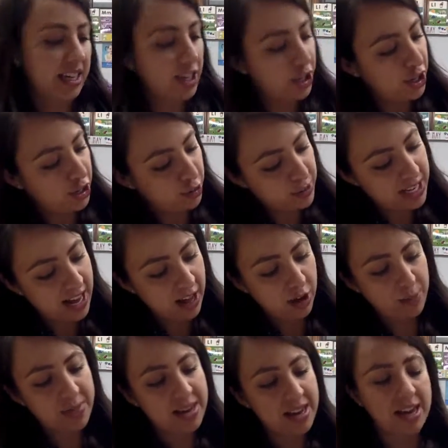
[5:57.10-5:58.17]
Could you tell
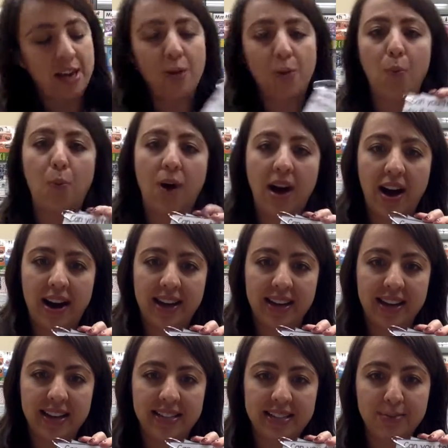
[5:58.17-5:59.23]
me why
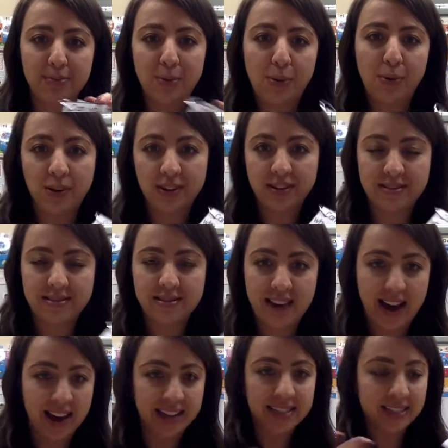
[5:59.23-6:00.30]
it's important
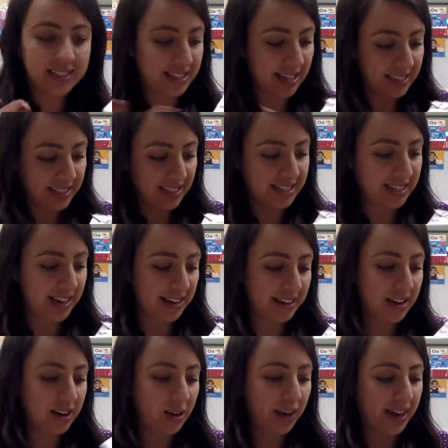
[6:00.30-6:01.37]
that
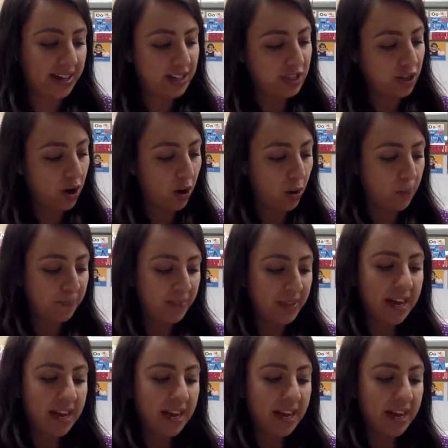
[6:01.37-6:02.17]
Okay, so